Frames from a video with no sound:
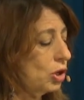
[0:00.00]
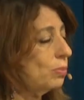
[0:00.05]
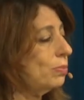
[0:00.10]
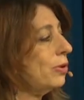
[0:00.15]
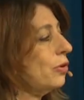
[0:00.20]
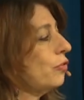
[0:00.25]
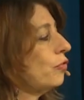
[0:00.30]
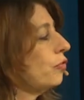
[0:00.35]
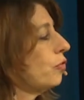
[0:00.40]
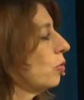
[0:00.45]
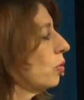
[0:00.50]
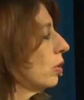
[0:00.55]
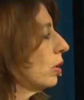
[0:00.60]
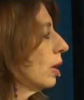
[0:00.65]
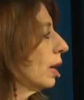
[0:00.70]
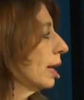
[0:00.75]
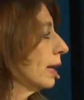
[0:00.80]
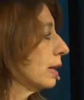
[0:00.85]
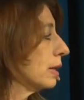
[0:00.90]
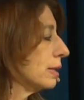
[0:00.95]
Before
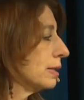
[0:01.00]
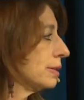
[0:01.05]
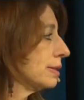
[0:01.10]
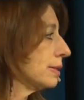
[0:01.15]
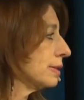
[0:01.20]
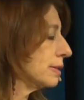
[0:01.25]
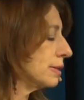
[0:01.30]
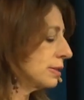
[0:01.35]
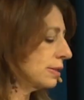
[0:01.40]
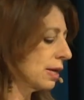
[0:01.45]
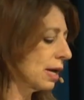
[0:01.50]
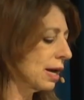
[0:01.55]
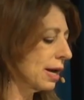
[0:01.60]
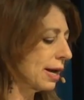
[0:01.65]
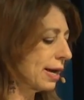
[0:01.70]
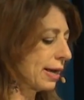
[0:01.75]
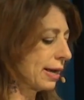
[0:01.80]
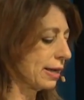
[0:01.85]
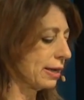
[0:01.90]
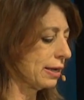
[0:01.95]
I could
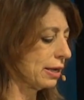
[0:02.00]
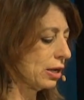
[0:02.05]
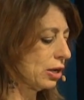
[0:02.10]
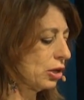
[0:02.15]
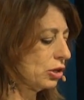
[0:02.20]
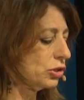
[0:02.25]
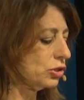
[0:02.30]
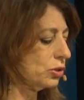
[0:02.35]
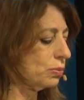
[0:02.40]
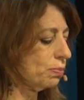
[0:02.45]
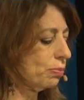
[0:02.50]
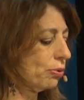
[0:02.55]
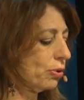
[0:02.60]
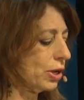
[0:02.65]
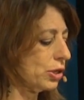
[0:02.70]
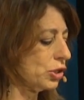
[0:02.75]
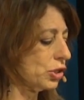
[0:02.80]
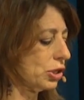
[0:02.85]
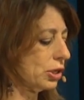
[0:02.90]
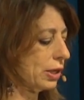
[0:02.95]
decide,
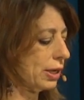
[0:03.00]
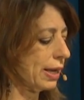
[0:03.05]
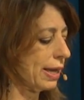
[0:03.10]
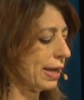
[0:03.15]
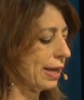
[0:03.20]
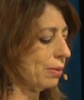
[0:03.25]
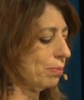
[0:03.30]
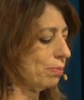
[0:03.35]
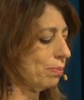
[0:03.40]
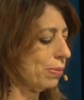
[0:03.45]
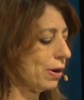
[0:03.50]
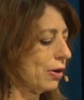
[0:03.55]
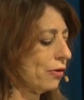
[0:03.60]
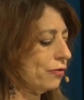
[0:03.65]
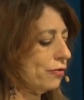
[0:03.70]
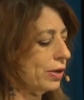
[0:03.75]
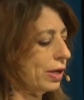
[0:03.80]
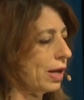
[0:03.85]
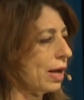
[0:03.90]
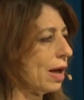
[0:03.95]
depression came
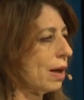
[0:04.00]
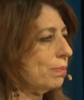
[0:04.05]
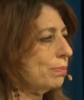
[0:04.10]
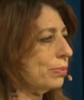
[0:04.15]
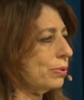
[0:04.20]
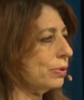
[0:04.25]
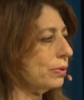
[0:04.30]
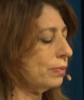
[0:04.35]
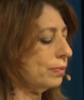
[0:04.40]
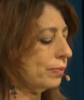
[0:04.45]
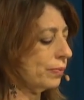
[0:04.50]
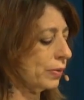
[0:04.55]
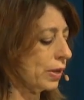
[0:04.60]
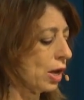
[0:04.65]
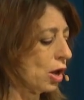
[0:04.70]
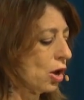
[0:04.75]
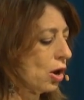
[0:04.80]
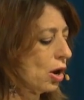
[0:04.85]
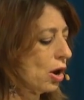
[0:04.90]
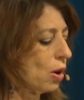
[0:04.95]
puffing up,
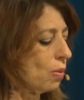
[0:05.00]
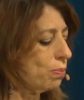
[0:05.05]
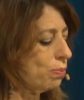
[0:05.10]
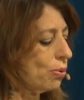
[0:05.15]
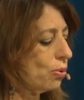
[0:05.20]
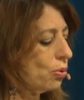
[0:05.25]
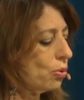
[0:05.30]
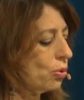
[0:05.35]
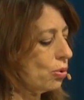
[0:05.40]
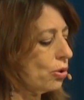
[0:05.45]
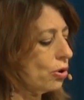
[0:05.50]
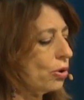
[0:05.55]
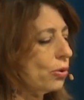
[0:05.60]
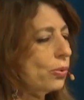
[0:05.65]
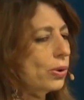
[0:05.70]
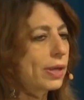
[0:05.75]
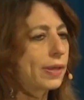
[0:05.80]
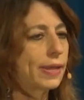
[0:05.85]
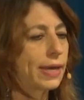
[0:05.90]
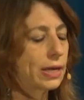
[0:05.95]
a poor
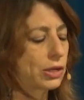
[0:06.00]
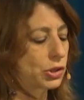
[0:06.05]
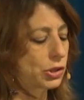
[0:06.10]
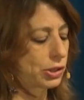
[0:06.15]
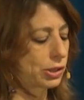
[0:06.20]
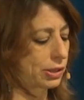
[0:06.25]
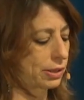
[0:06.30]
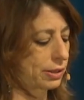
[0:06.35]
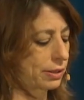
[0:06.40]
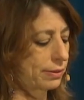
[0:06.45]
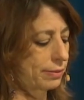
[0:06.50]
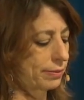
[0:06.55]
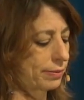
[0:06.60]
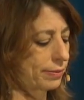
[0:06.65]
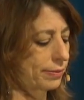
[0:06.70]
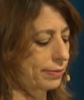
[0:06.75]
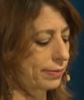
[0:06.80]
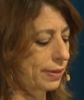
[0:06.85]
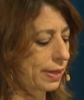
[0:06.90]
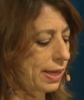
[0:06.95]
relation,
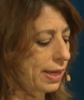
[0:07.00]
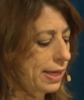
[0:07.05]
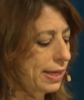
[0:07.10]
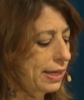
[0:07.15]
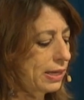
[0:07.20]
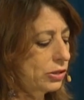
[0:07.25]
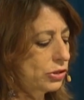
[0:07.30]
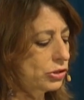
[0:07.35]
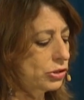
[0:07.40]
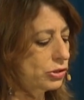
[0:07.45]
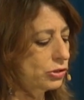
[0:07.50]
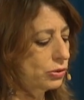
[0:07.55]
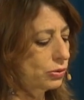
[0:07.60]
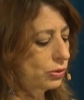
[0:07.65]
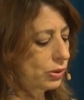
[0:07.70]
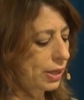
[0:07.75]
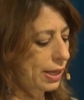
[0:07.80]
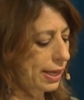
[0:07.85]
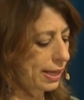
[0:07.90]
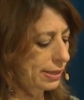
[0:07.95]
its
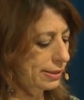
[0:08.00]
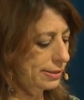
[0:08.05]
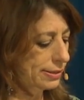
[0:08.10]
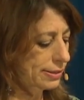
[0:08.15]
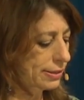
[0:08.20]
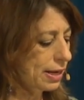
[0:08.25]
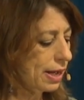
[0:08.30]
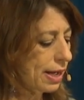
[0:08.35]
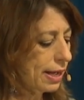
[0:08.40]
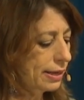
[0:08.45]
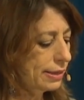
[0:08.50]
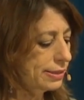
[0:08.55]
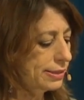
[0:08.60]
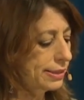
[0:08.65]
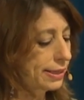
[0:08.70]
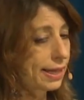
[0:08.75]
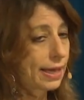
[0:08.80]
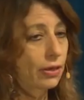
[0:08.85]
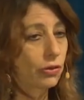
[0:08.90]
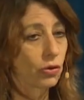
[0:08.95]
suitcase tied
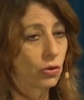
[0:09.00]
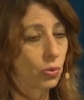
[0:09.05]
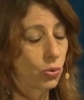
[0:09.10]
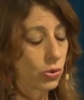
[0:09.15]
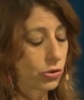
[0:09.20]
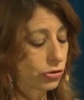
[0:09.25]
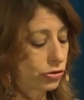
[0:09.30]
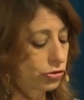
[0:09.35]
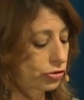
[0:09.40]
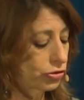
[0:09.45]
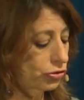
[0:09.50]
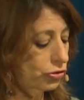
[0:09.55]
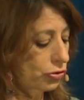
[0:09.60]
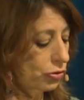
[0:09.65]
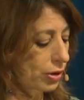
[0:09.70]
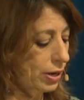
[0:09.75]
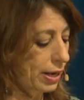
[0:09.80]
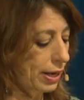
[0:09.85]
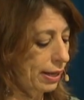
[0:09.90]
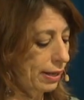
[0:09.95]
together with
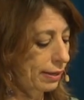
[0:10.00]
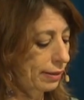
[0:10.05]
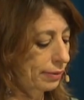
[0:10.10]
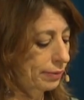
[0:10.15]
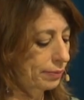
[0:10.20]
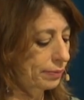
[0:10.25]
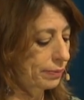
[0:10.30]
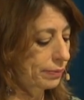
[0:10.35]
string.